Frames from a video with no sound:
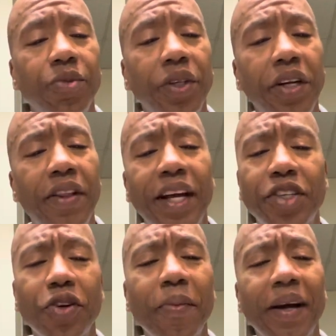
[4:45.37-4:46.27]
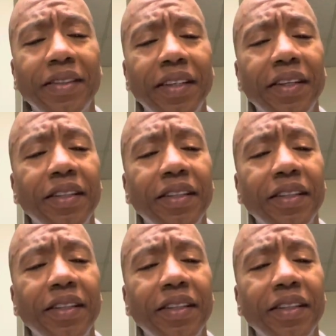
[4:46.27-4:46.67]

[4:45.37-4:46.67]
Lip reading: We hear that term out there.